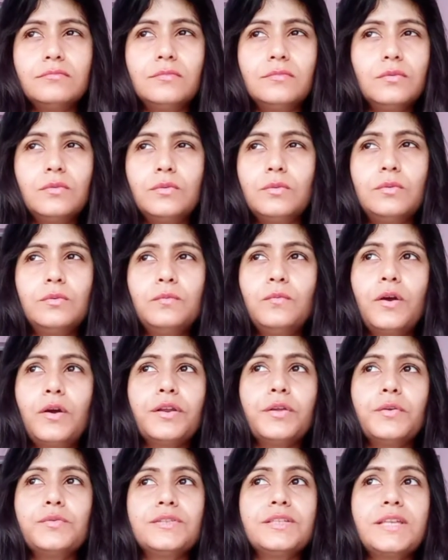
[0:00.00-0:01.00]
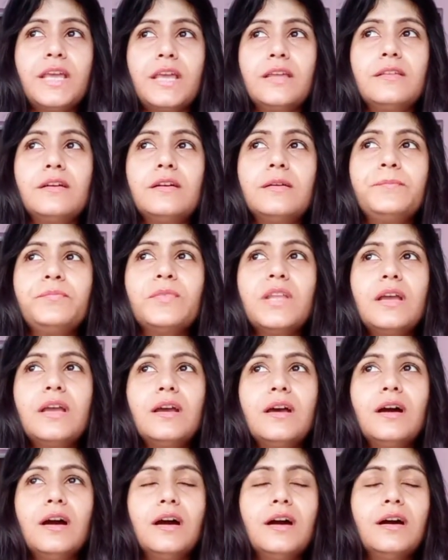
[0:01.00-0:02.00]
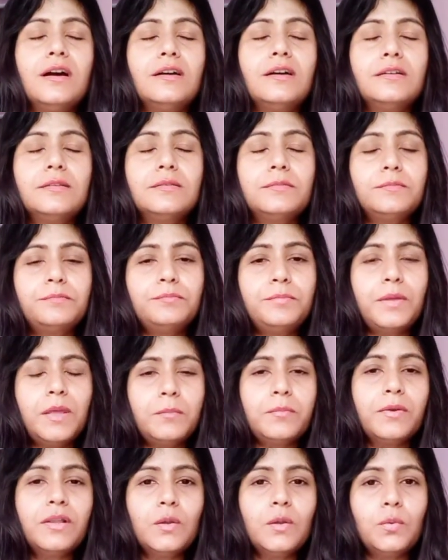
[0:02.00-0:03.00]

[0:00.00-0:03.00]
what do you say, the people